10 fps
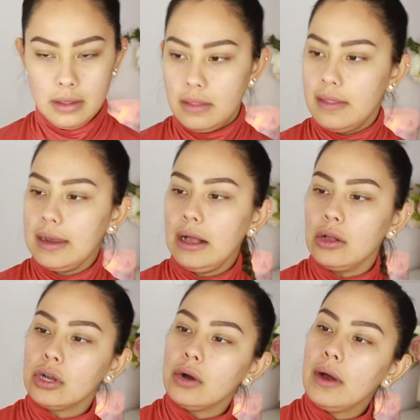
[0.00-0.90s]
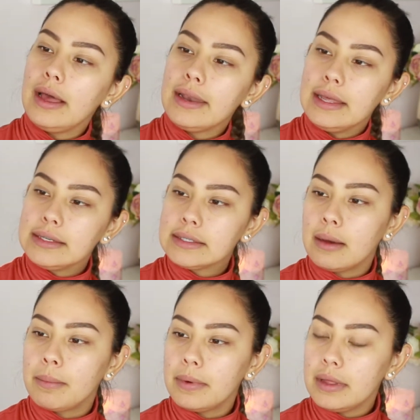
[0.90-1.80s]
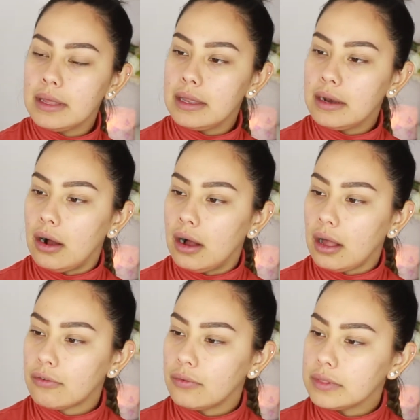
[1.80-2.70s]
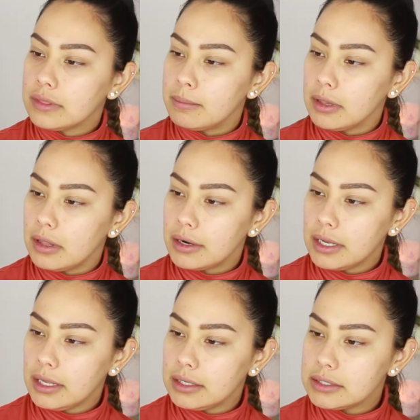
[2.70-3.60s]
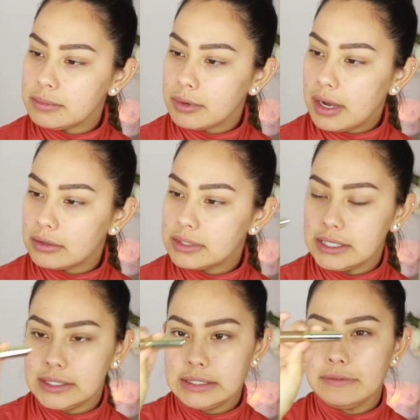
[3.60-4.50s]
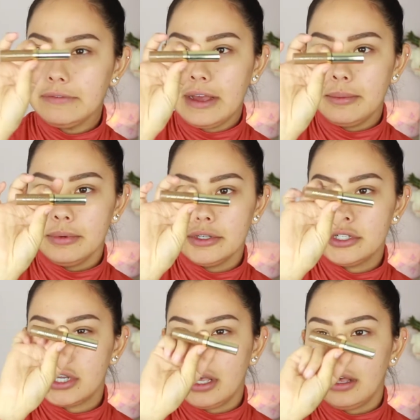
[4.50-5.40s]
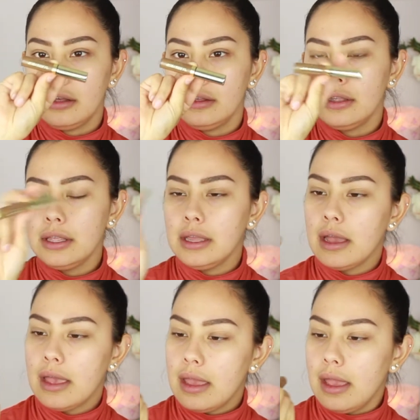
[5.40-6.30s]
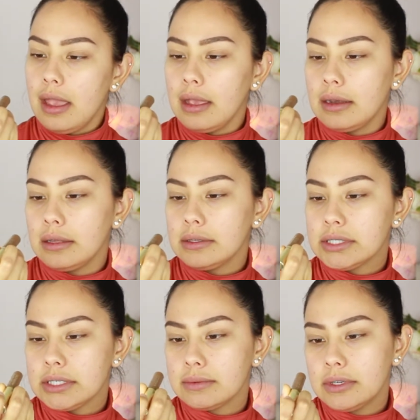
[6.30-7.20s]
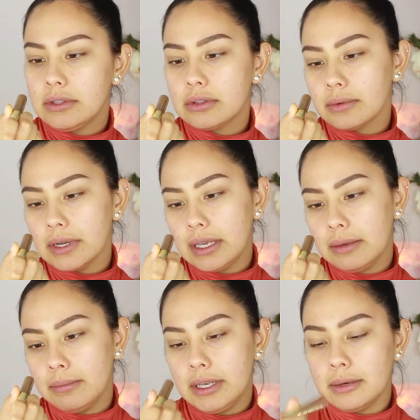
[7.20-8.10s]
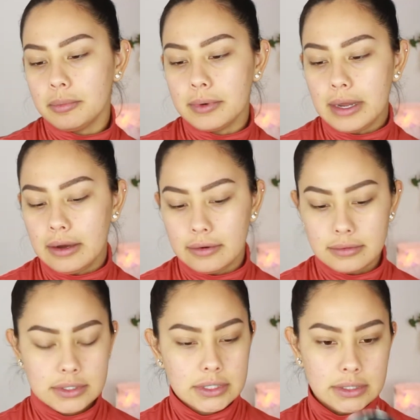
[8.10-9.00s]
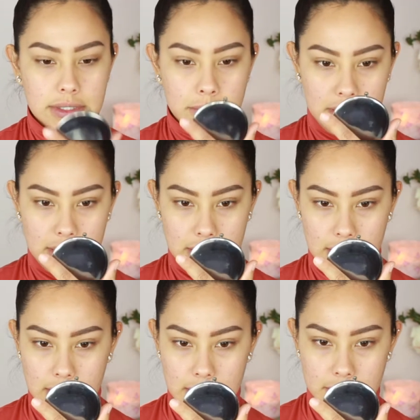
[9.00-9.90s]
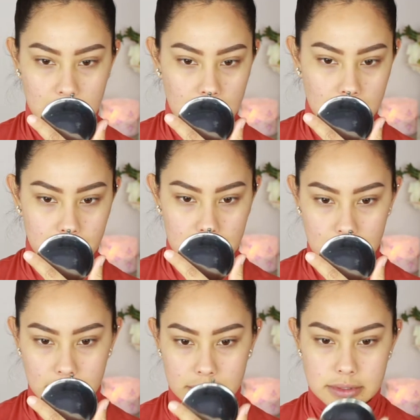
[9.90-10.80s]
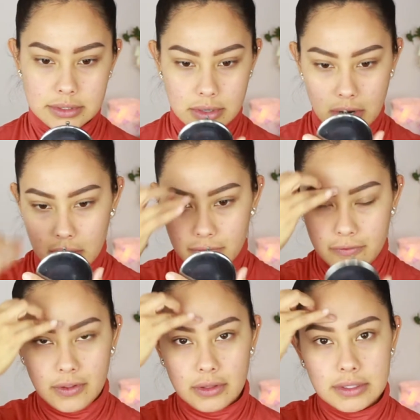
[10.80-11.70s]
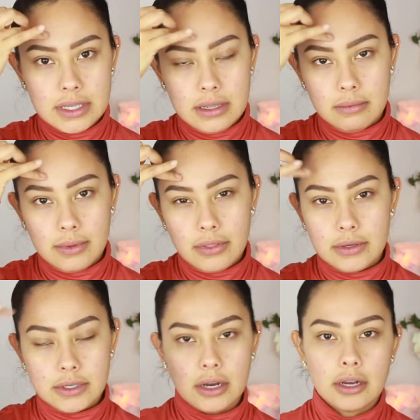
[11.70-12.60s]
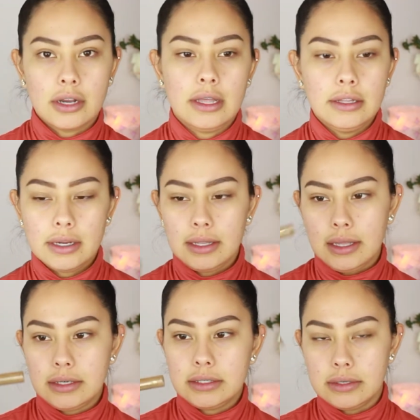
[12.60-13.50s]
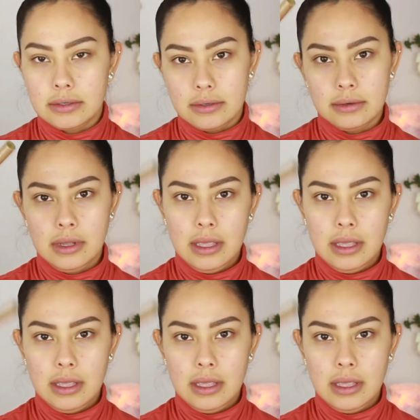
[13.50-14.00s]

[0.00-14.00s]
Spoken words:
And then I'll go ahead and top it off with the Milani Easy Brow Tinted Fiber Gel. And I use this one in 3 medium brown. Since my eyebrows are filled in with a darker color, I like to